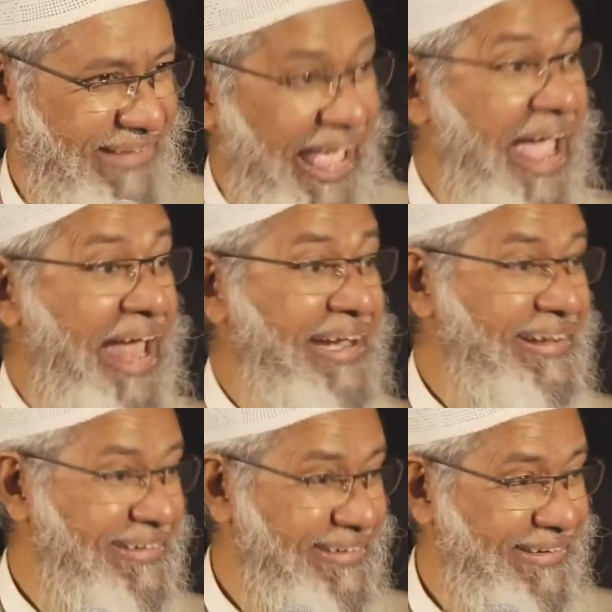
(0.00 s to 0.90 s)

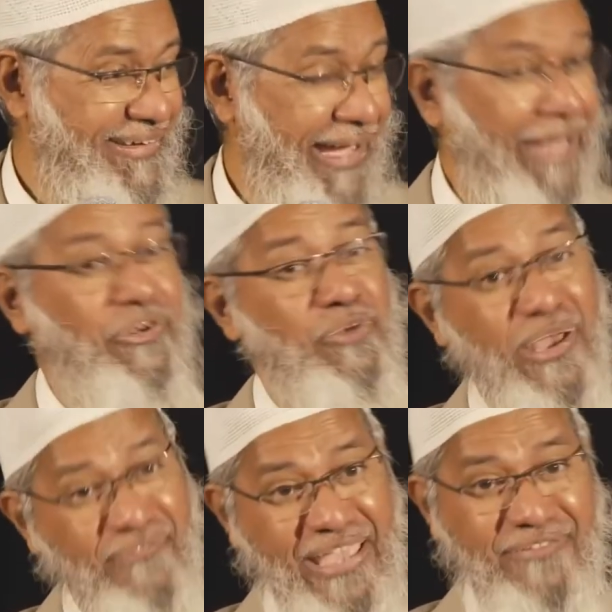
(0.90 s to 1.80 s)
And I told my
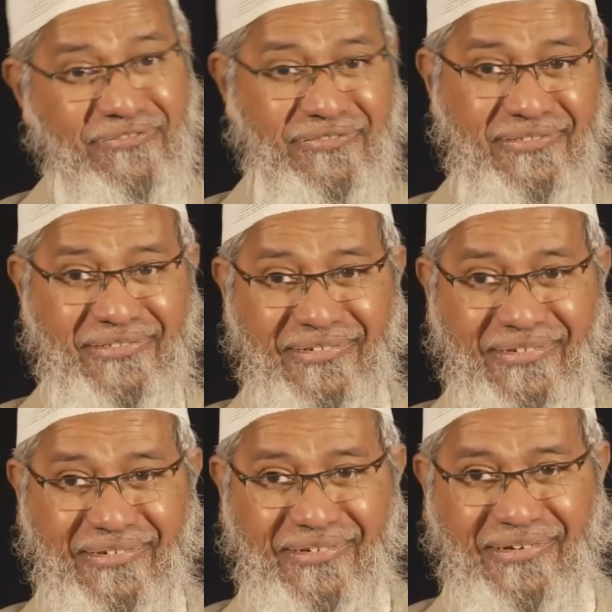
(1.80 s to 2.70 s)
wife
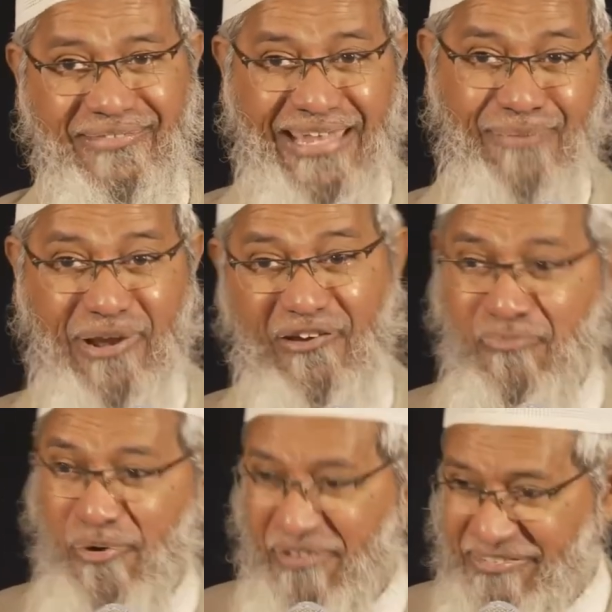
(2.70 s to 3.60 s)
that our beloved
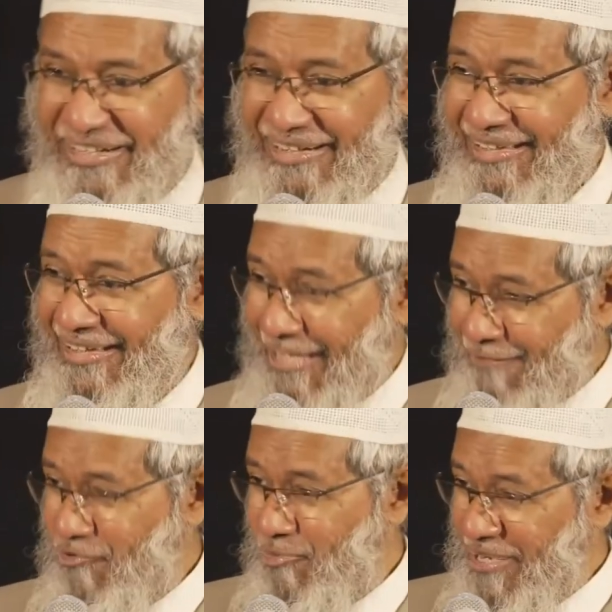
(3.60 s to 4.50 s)
Prophet said,
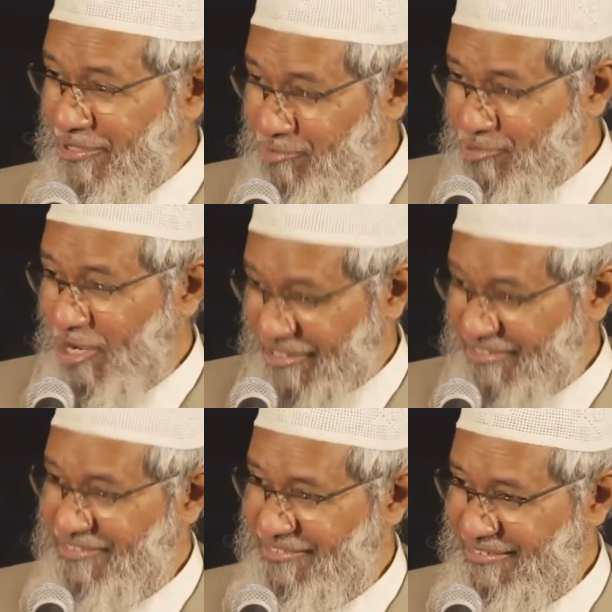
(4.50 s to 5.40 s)
if you bring two
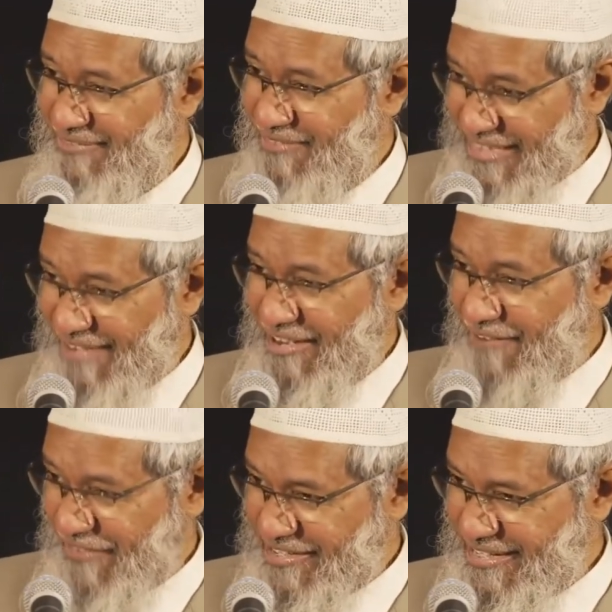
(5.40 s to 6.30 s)
daughters with love and
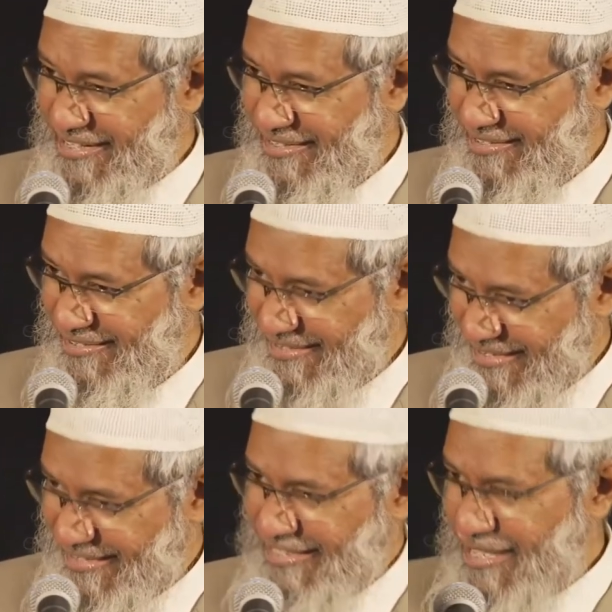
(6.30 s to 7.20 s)
affection
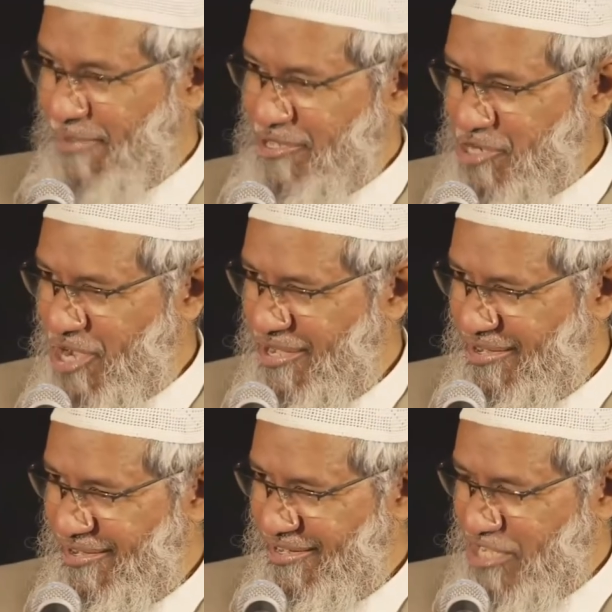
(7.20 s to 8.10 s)
till they mature,
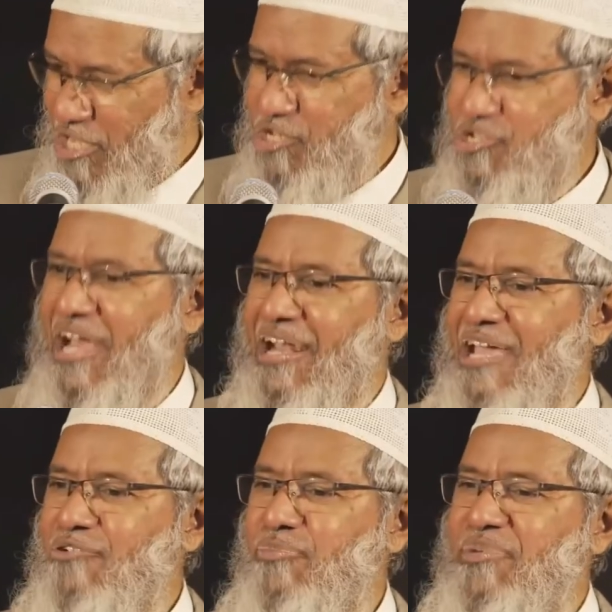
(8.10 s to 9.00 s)
inshallah,
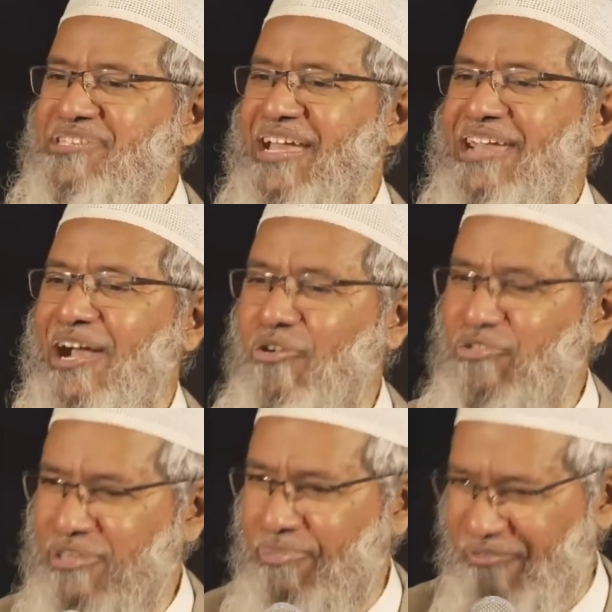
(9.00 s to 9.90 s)
you will be in Jannah close
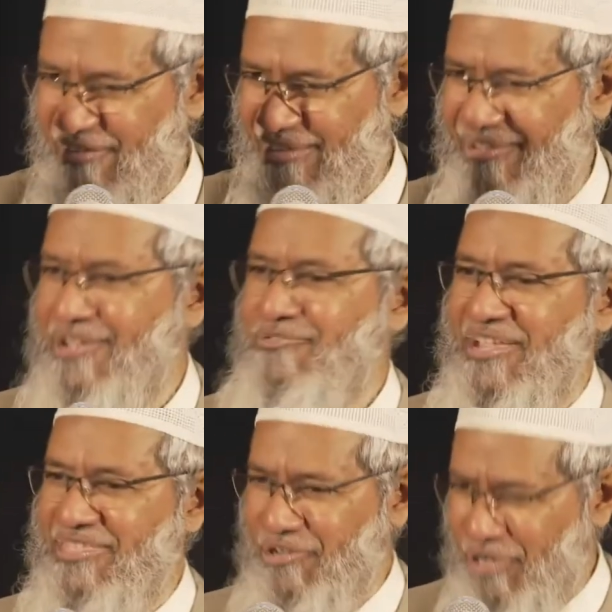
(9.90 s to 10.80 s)
to the Prophet. So I
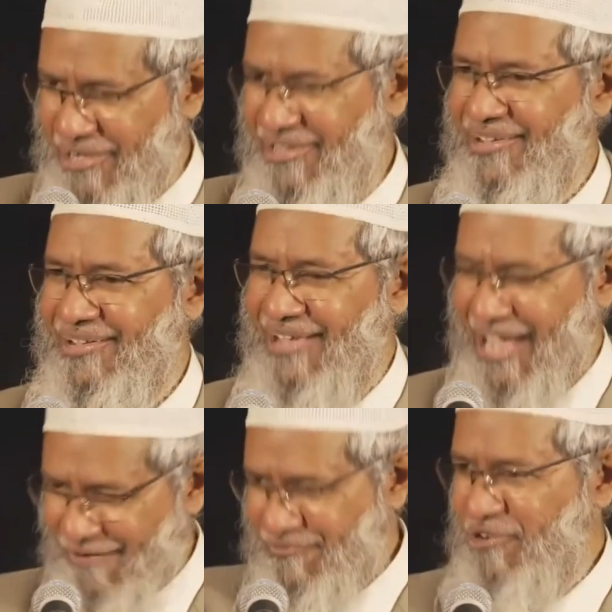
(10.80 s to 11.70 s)
said, good.
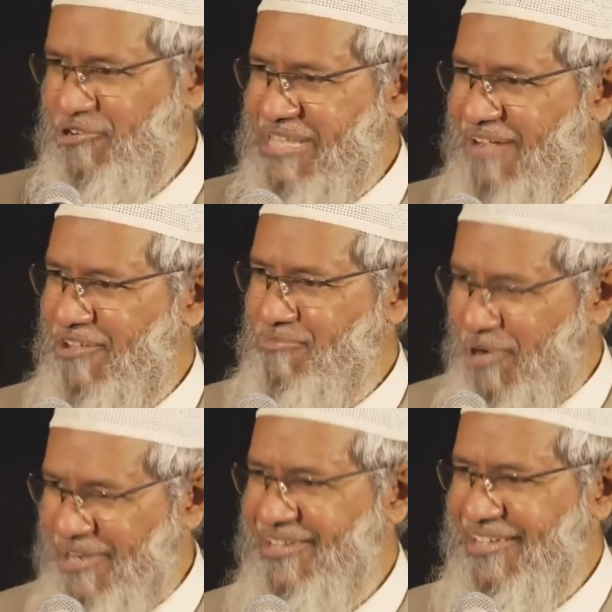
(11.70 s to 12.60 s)
After Rushda was
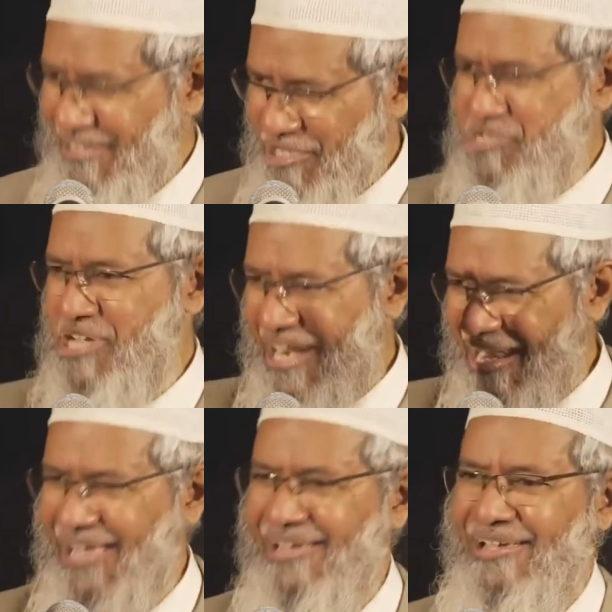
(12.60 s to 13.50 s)
born,
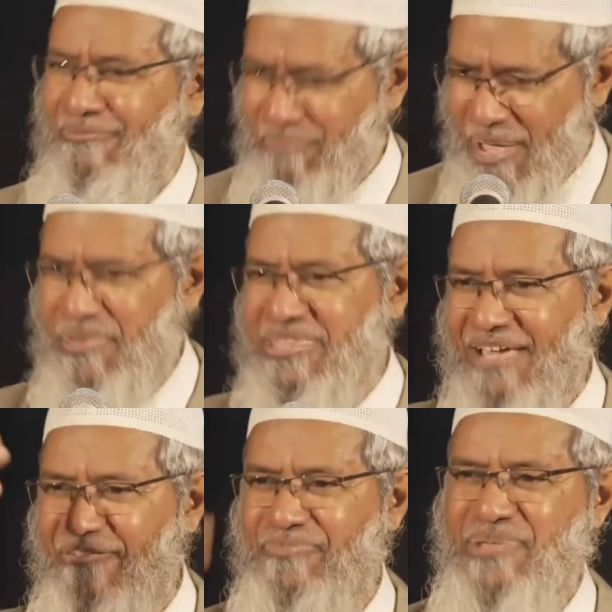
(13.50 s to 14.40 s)
inshallah, maybe they
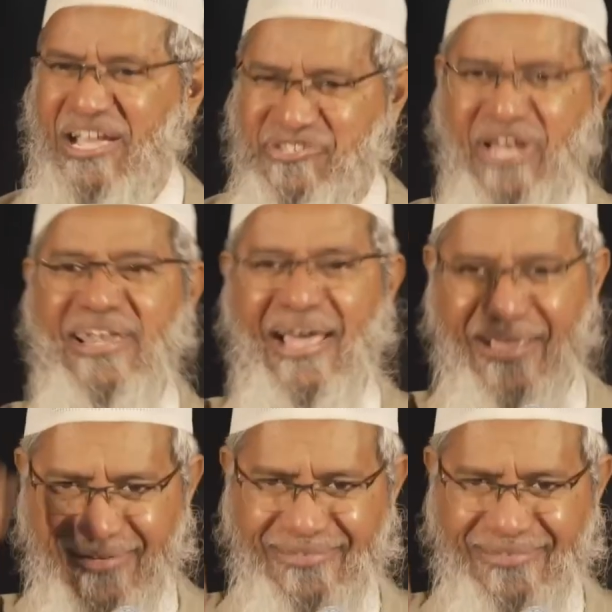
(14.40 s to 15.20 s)
will be a Jannah.